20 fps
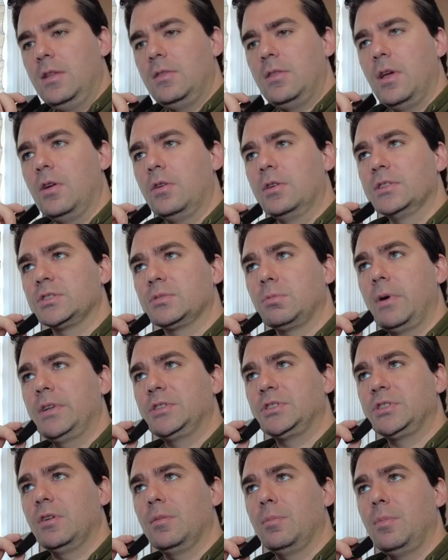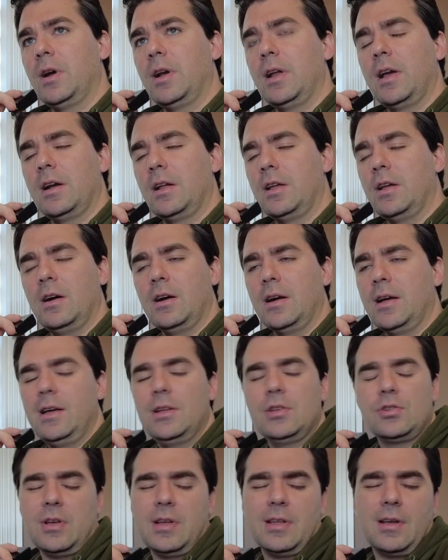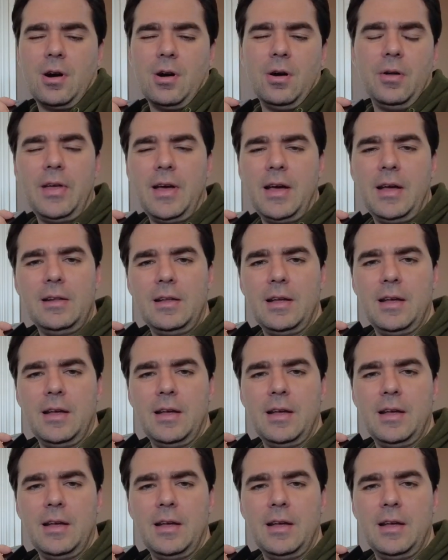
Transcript: that you're just wasting your money at a young age like all that